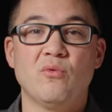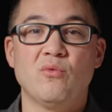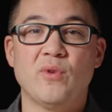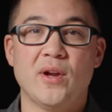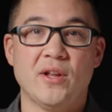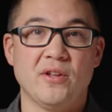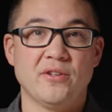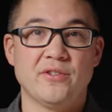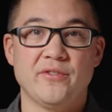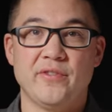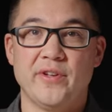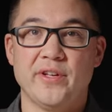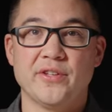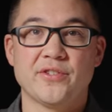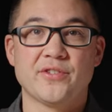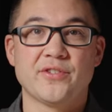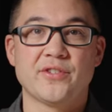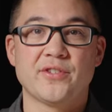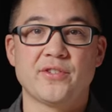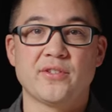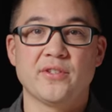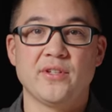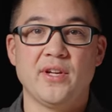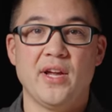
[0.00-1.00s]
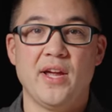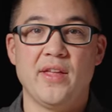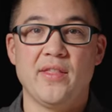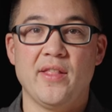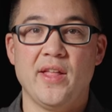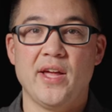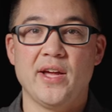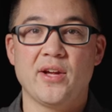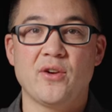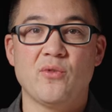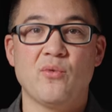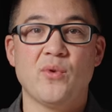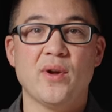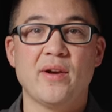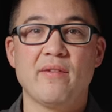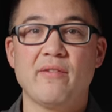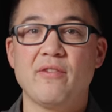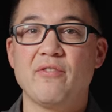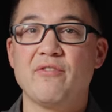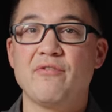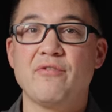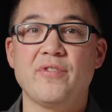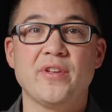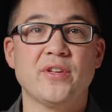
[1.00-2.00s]
relativists and like
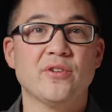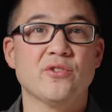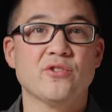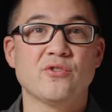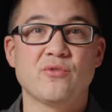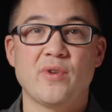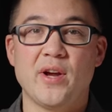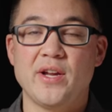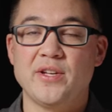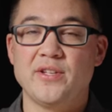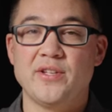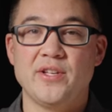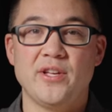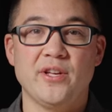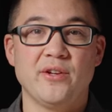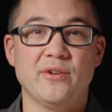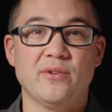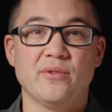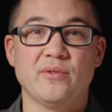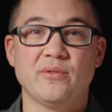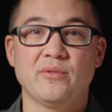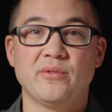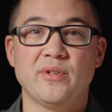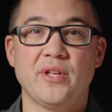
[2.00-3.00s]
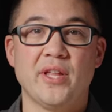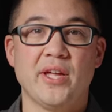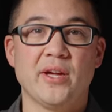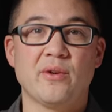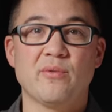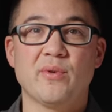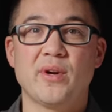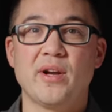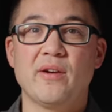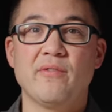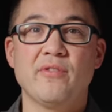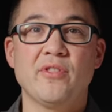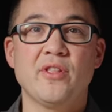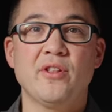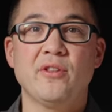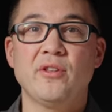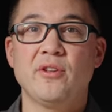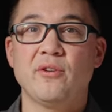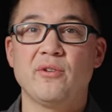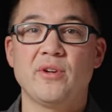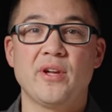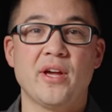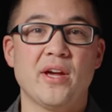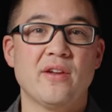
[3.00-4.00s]
whatever feels right to you. you like whatever the
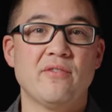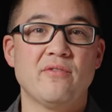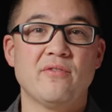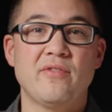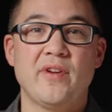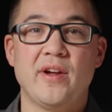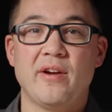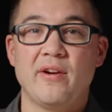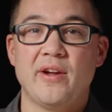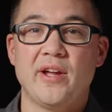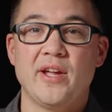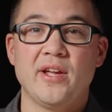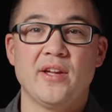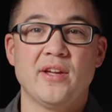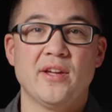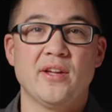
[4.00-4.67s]
little gun fairy